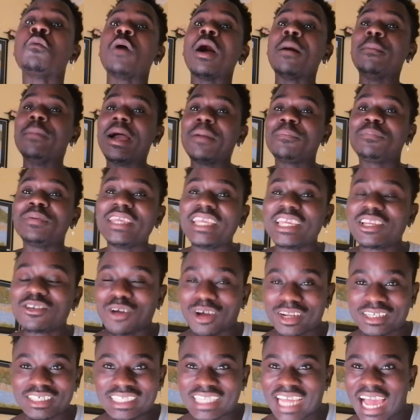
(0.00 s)
where maybe you
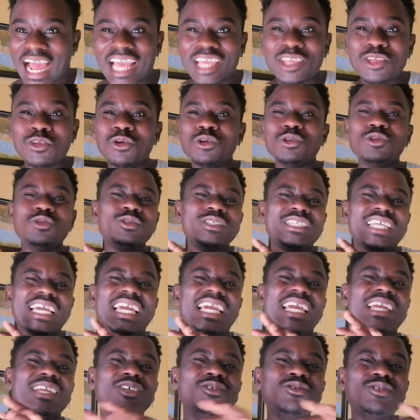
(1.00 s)
don't die, you
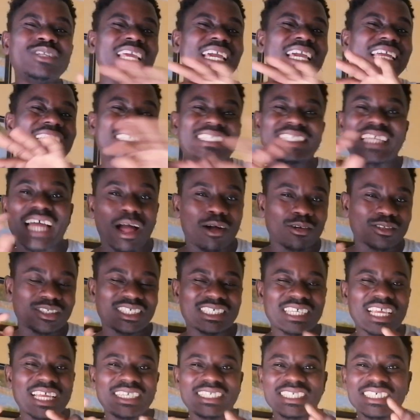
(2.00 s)
dey doubt
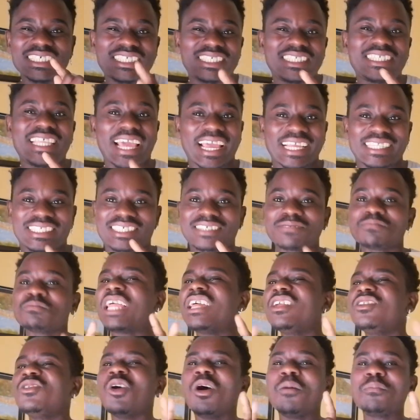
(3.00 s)
say this death
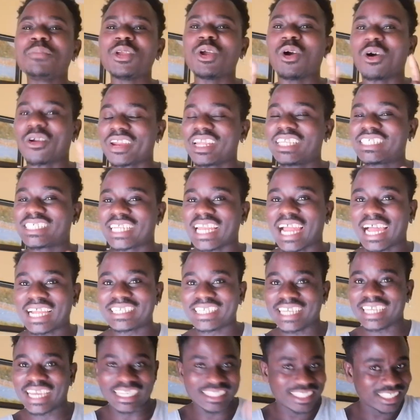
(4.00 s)
no be
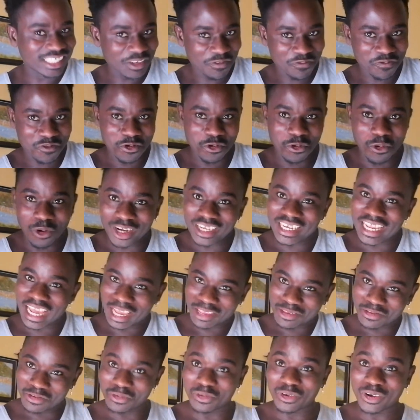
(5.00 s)
original death. If you go
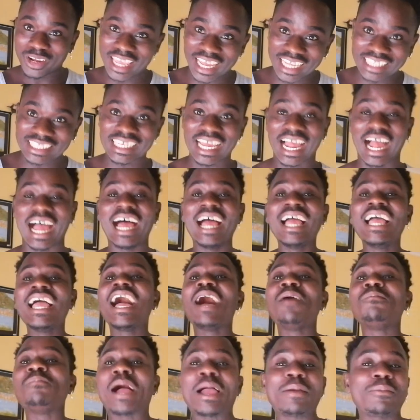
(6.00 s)
there, you go get her.
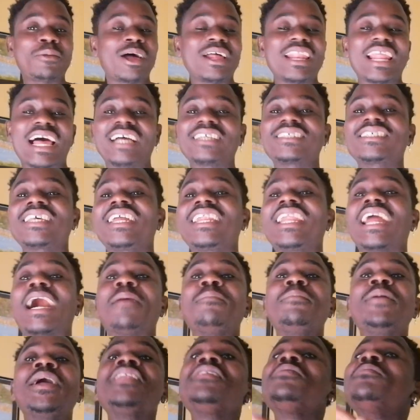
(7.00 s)
My brother, I say
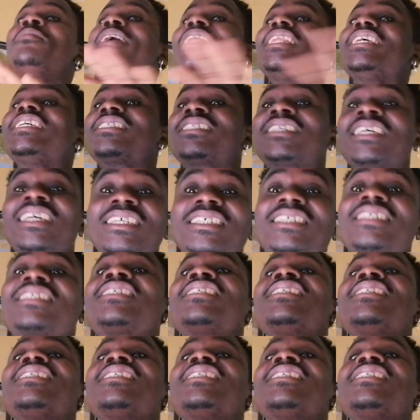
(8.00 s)
now many things.